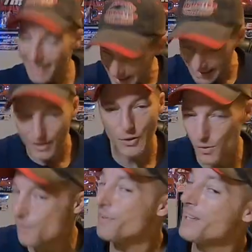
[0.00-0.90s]
and get a
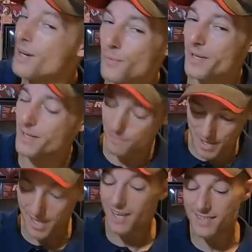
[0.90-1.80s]
cool video with it
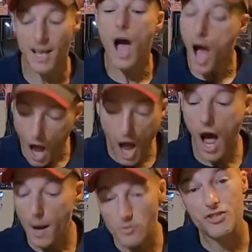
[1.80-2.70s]
because
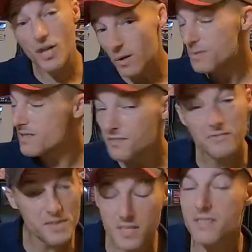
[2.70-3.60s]
I'm jonesing
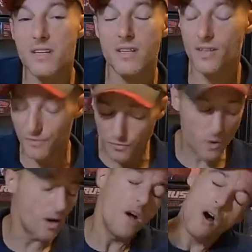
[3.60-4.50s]
for the
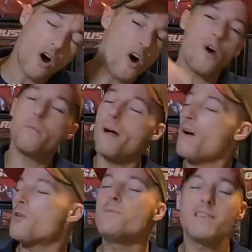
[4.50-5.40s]
C34. All my
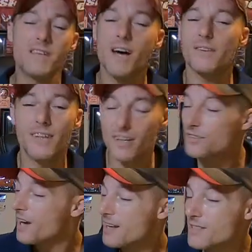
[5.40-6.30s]
homies out there,
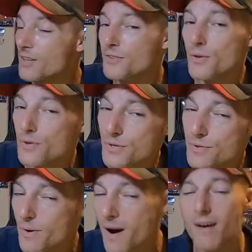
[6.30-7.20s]
you guys all know who
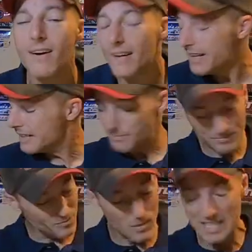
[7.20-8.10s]
you are.
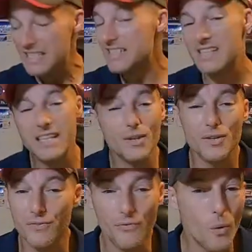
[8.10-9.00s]
With these
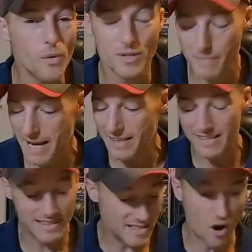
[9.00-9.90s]
C34s, man,
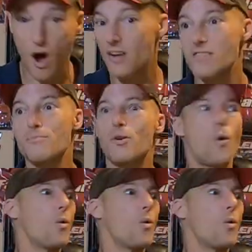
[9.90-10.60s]
and these awesome